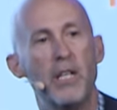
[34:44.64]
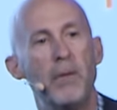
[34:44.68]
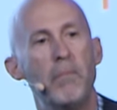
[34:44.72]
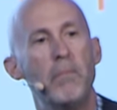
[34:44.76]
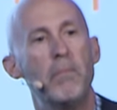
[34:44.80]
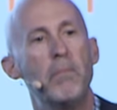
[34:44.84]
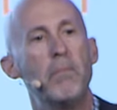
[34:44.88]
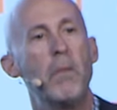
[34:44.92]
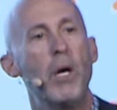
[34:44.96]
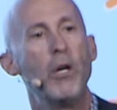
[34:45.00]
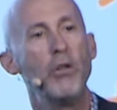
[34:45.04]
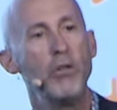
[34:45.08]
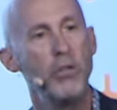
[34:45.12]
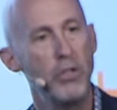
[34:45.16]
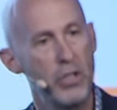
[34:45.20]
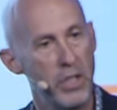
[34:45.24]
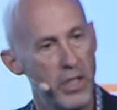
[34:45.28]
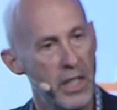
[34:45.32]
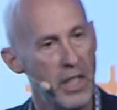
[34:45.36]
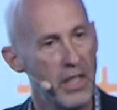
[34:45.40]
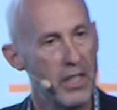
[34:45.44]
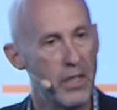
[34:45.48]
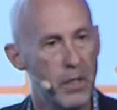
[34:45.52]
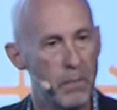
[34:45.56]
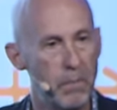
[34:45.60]
most
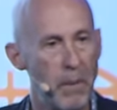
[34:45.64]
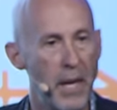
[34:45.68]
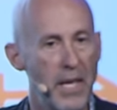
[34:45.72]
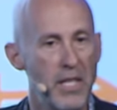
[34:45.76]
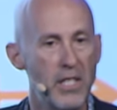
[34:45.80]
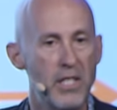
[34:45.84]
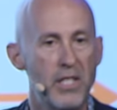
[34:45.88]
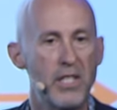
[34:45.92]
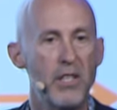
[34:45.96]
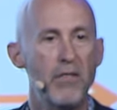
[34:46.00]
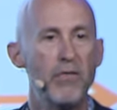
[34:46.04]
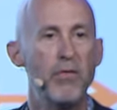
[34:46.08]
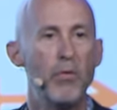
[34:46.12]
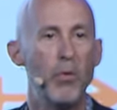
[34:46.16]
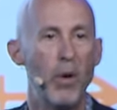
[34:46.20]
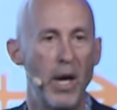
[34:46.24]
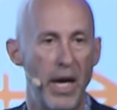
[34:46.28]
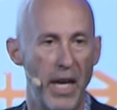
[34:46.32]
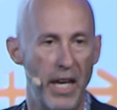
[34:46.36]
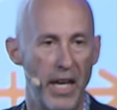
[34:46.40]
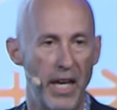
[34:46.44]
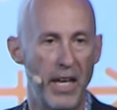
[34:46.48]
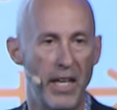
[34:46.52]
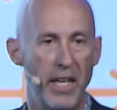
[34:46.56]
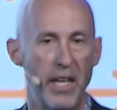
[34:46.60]
expensive
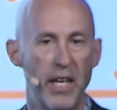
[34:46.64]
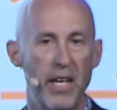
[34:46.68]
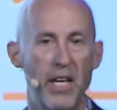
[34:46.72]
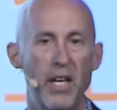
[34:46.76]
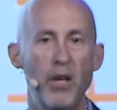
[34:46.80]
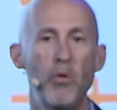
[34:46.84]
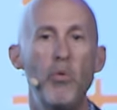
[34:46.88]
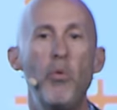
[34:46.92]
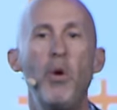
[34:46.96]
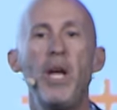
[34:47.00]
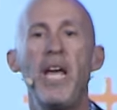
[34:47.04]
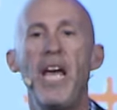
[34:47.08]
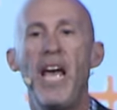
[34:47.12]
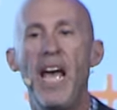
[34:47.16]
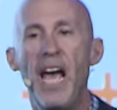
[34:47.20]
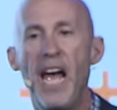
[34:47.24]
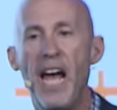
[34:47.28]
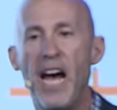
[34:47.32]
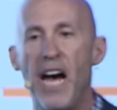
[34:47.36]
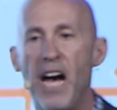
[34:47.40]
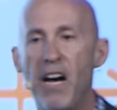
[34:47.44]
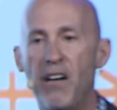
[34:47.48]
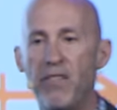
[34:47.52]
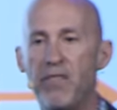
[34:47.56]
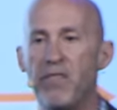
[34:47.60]
way we
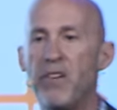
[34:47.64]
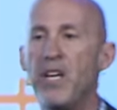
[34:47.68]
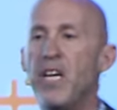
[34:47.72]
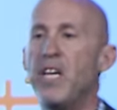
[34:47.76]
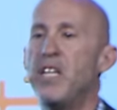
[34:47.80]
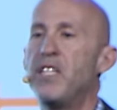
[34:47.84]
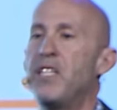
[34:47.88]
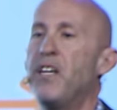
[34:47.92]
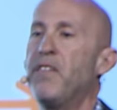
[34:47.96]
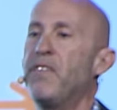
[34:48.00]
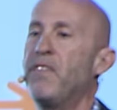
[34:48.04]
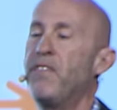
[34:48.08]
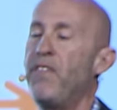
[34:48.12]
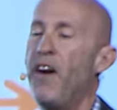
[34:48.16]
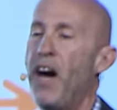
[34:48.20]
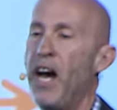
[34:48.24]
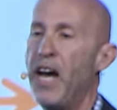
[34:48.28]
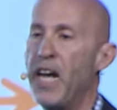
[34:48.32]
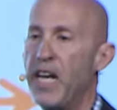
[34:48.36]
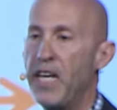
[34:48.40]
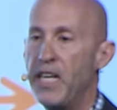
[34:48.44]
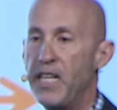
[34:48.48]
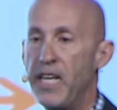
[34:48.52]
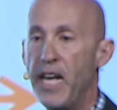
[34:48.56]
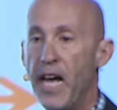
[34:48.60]
have to
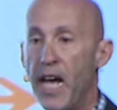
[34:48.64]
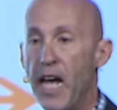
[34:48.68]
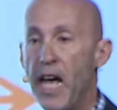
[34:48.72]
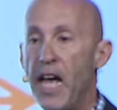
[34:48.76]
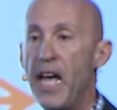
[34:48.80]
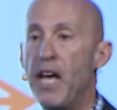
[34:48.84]
find